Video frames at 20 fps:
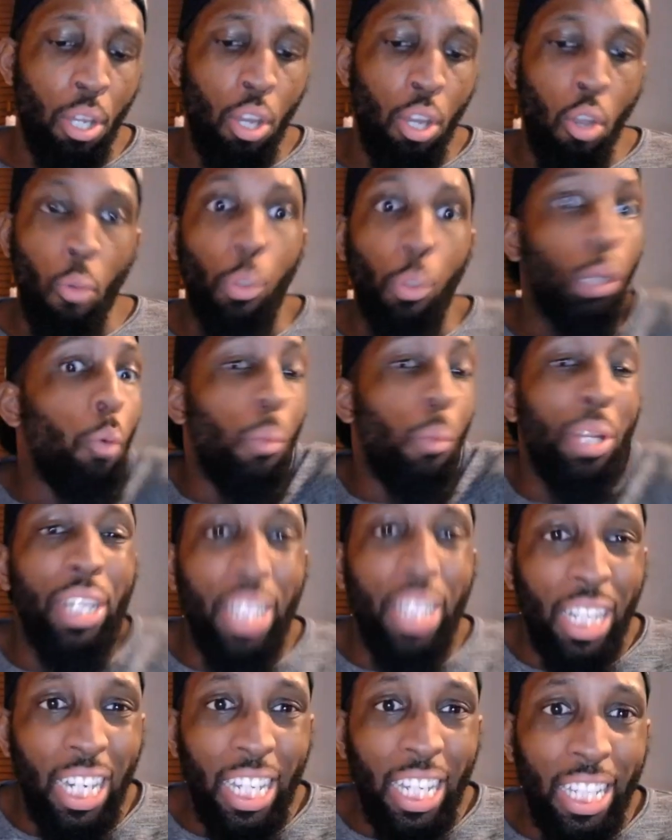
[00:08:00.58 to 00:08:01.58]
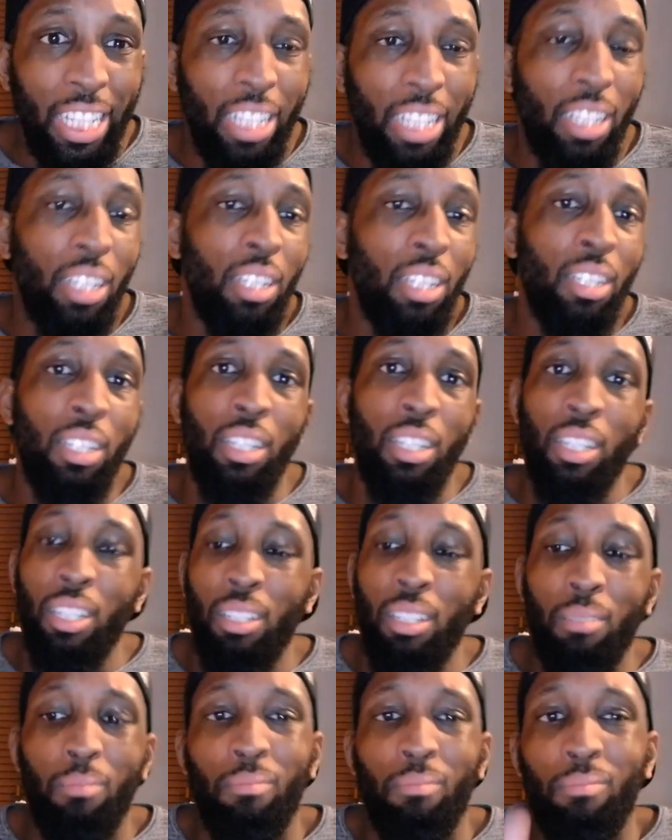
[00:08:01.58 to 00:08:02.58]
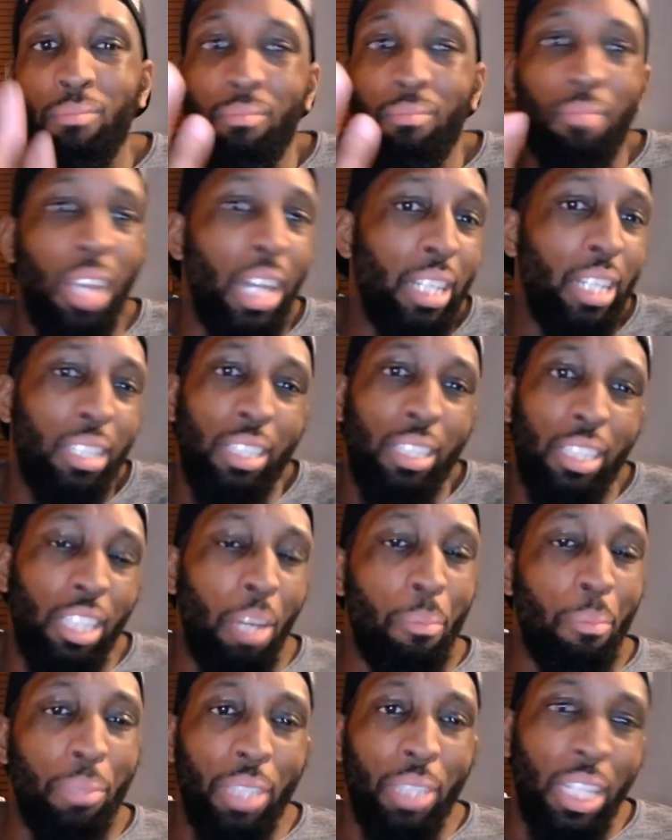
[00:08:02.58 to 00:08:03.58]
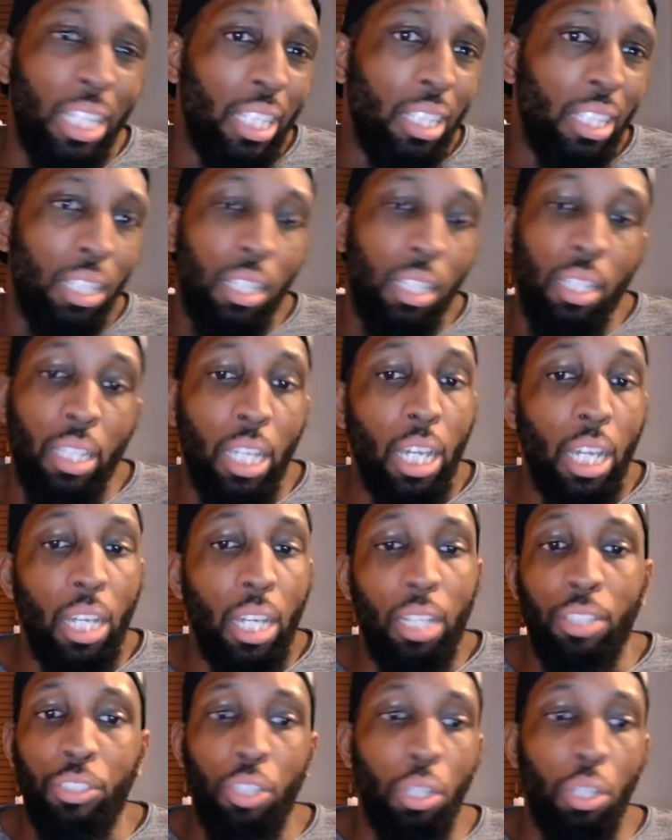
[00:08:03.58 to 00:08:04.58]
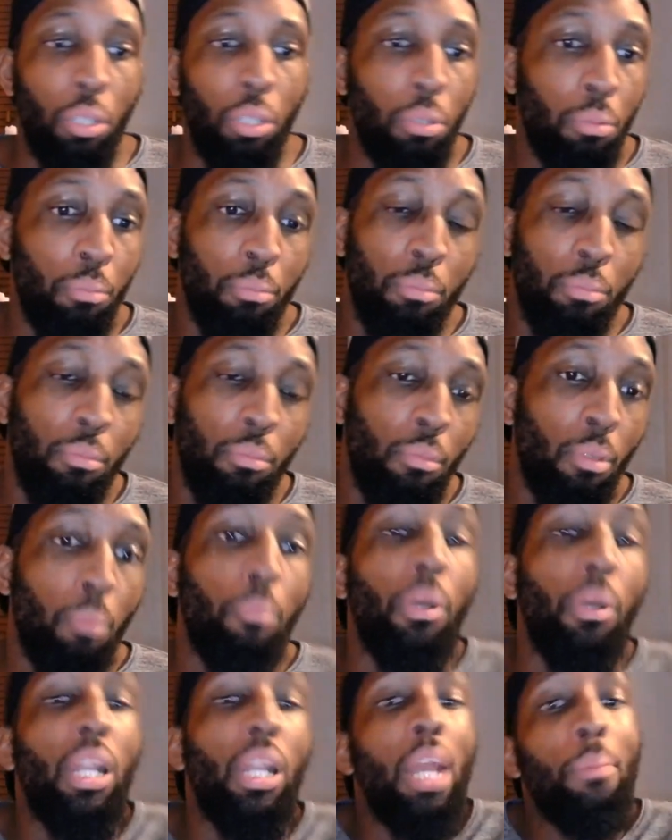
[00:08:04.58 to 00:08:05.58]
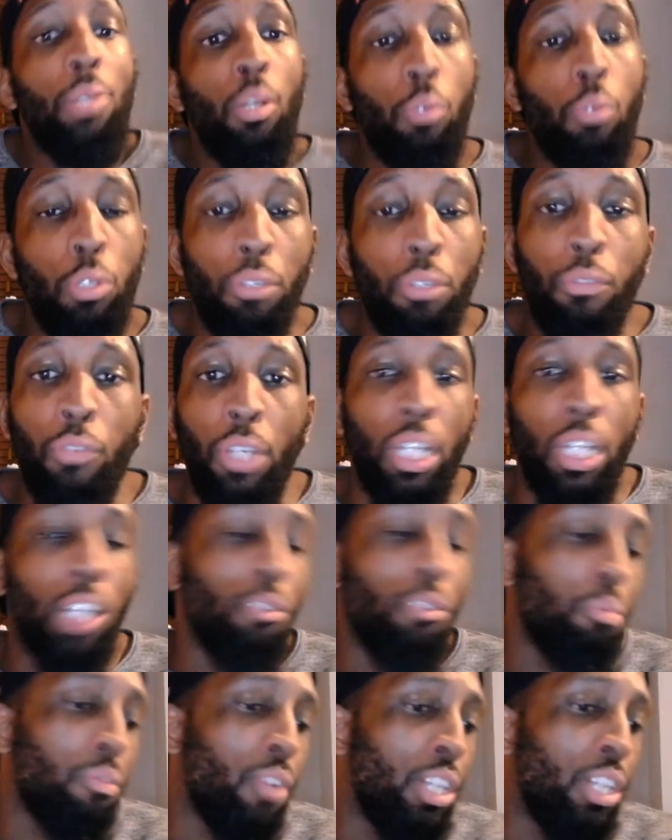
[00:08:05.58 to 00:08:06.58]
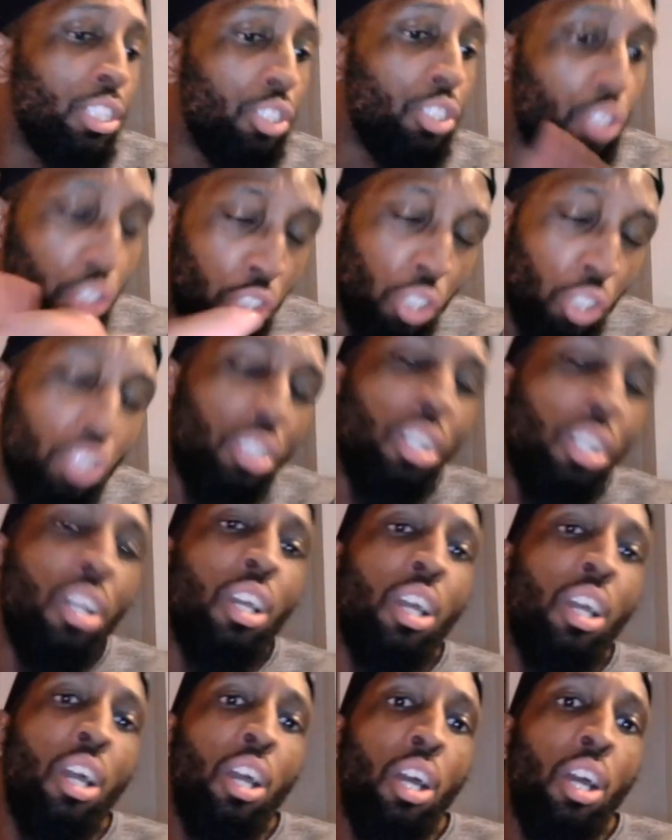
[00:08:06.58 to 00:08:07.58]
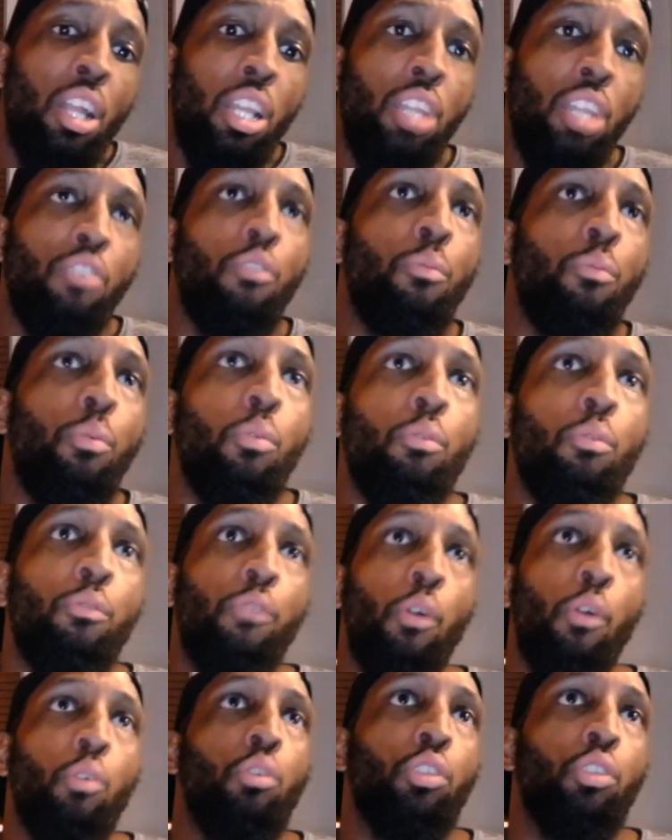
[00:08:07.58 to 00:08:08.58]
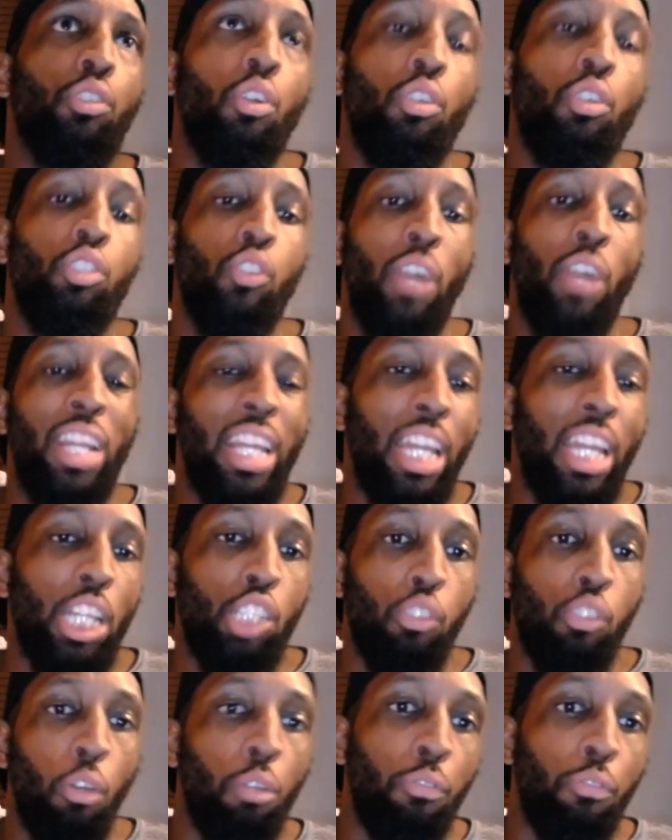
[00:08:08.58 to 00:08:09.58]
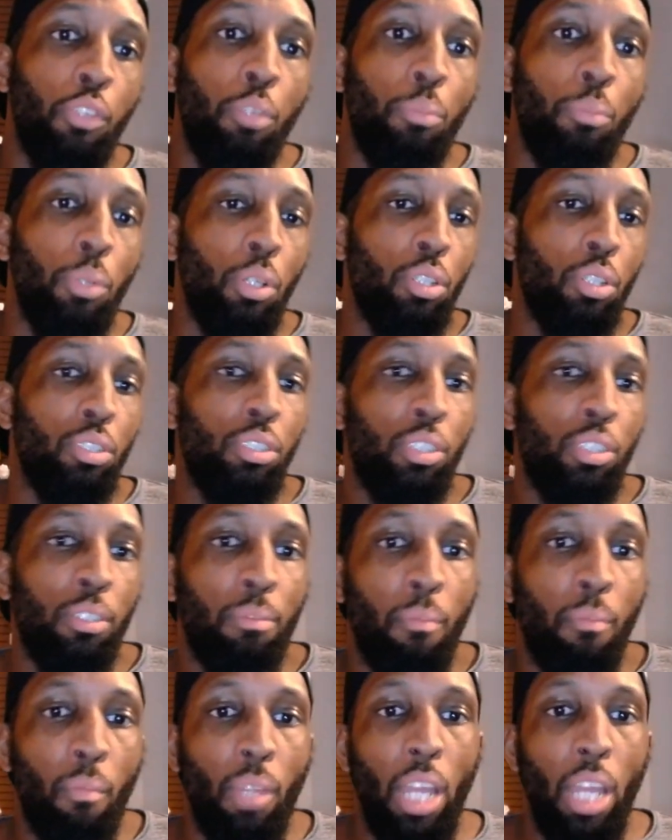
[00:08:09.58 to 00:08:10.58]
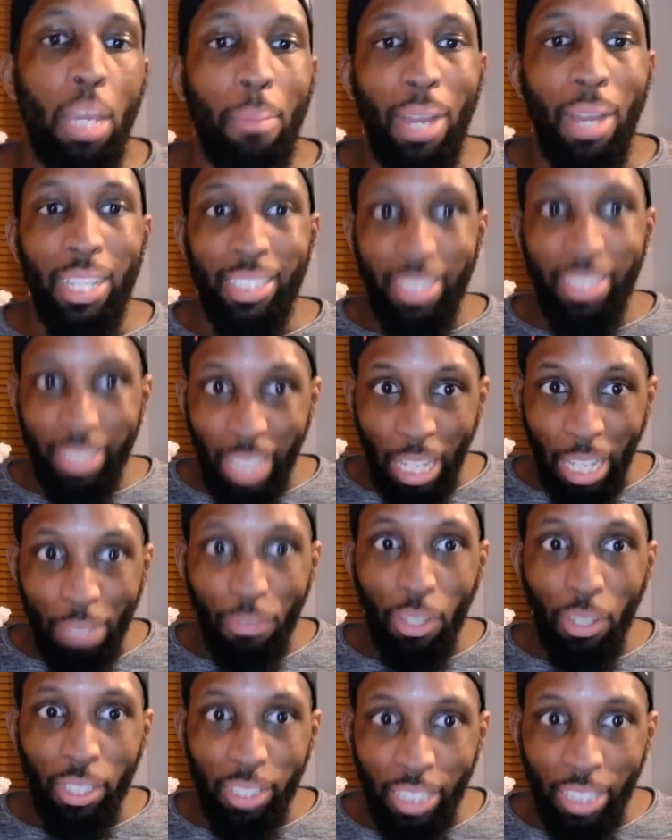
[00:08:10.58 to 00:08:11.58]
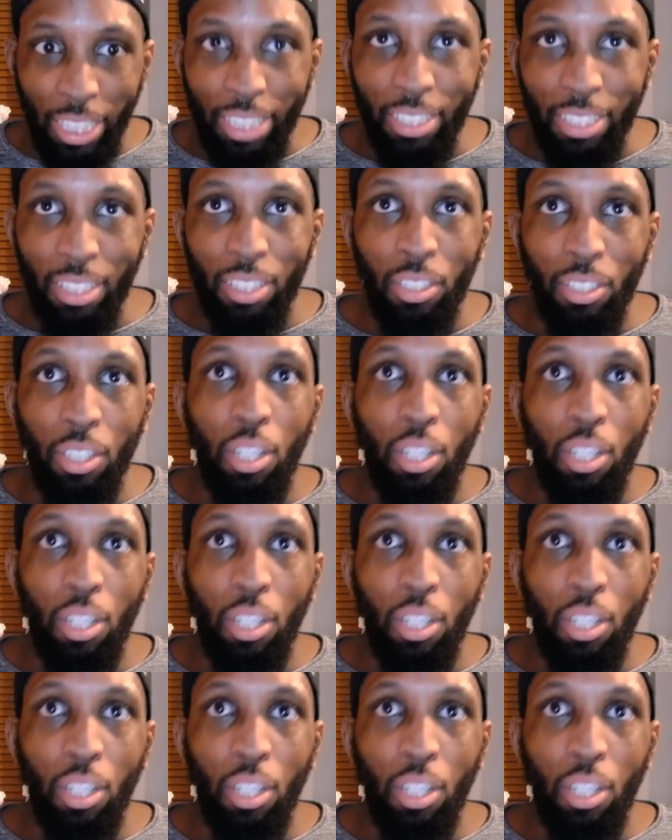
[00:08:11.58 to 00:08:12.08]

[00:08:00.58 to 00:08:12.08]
We're not winning the league and the Champions League. Yeah, so. But let me know what you think, Liverpool fans. Should Liverpool focus on trying to get a trophy because it might save our season?